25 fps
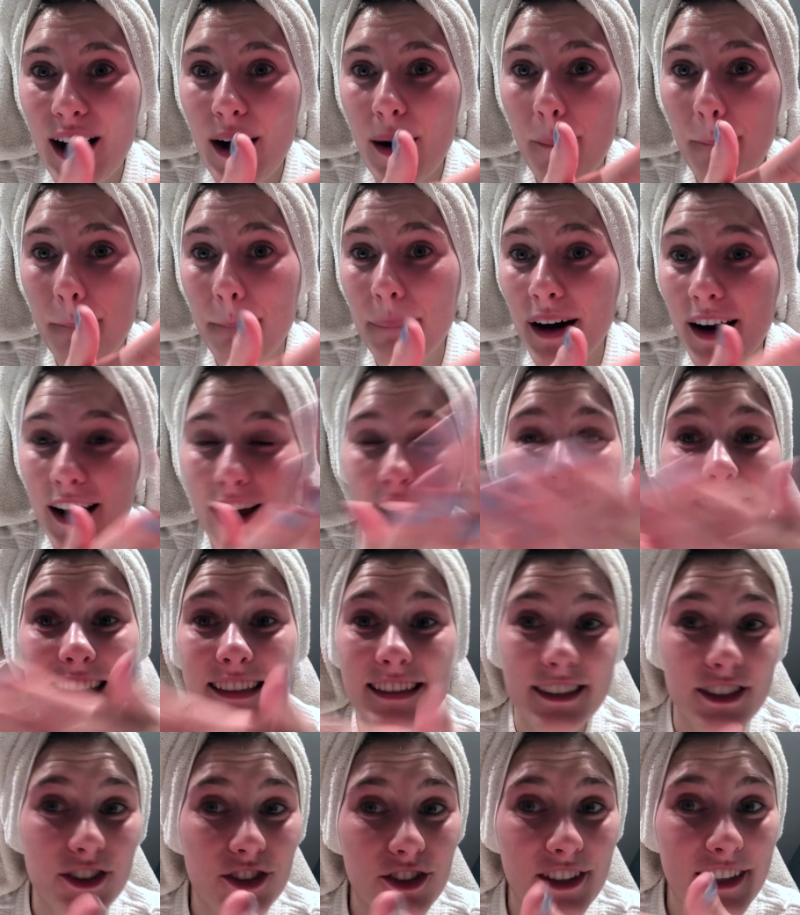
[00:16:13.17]
but I
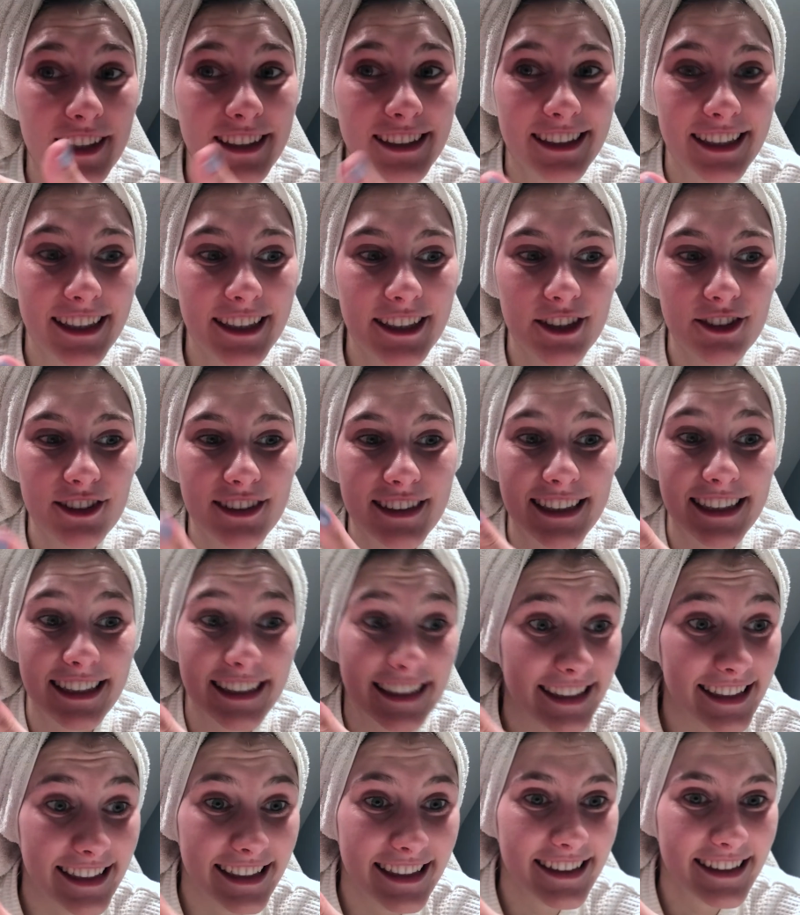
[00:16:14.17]
still continue
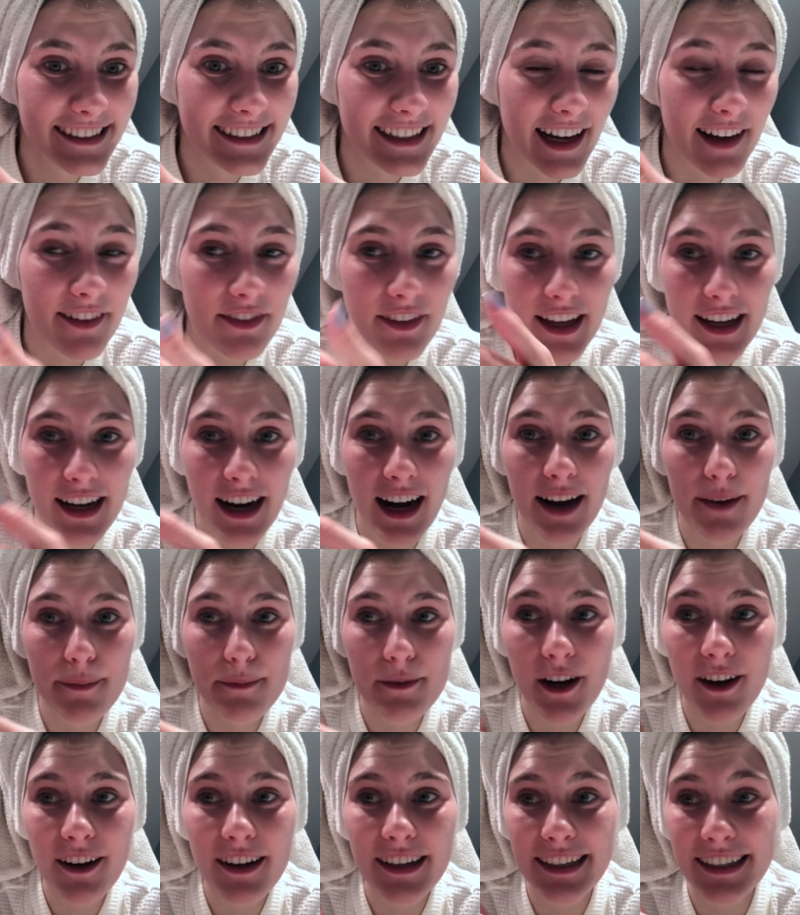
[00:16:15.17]
to eat, and like, I'm
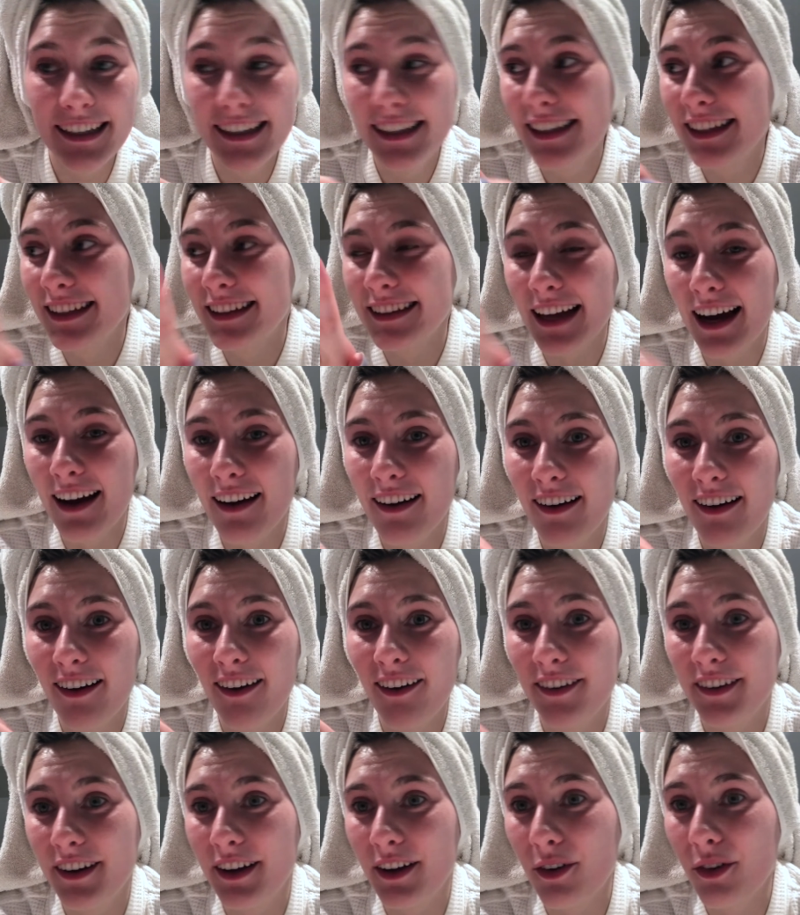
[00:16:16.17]
not eating that
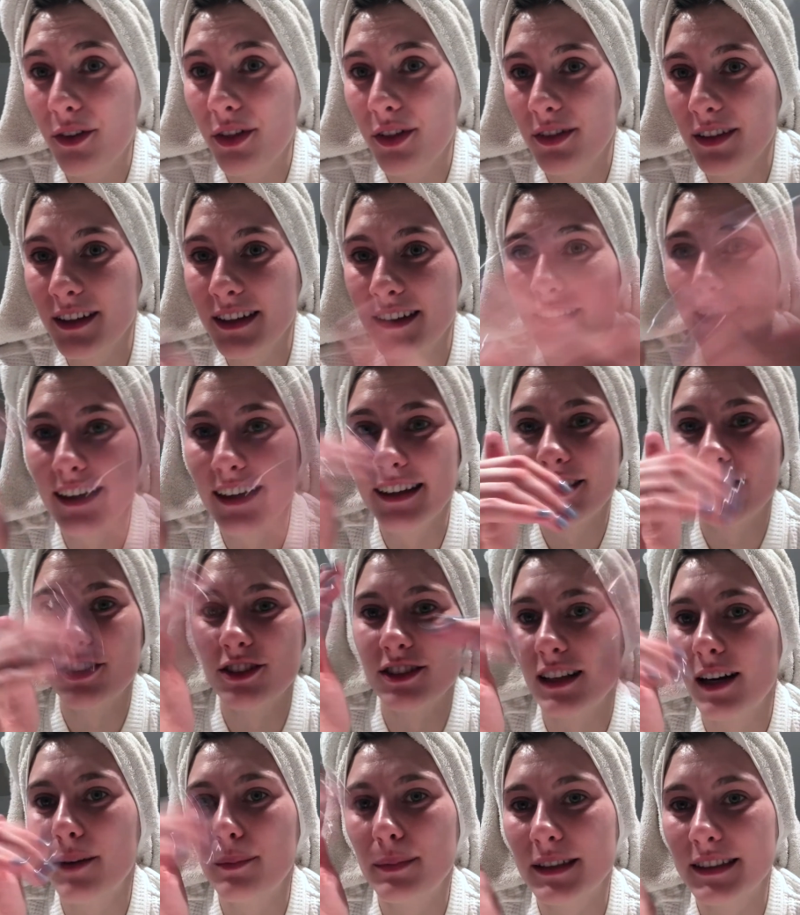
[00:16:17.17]
unhealthily. Like, there's
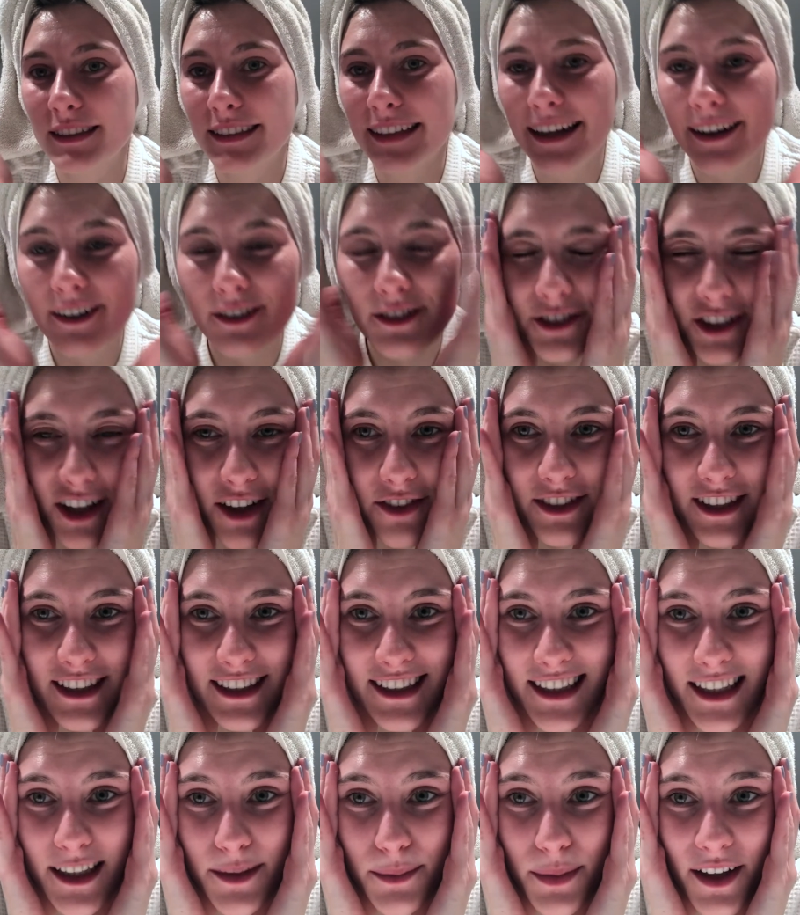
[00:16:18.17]
up and downs
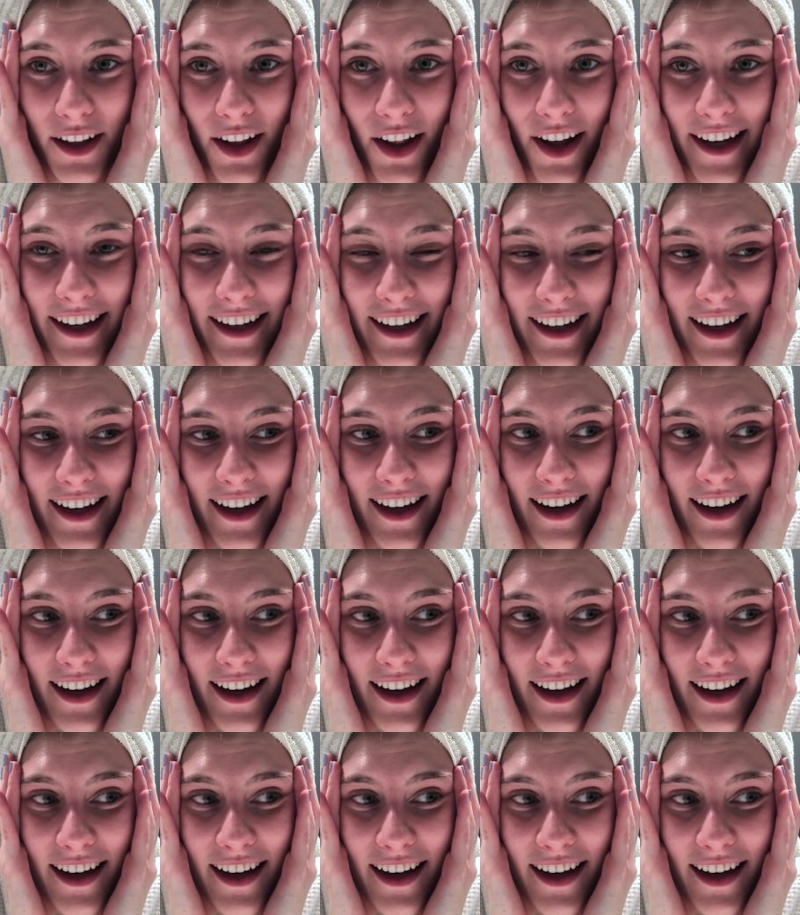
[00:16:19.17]
obviously, but like,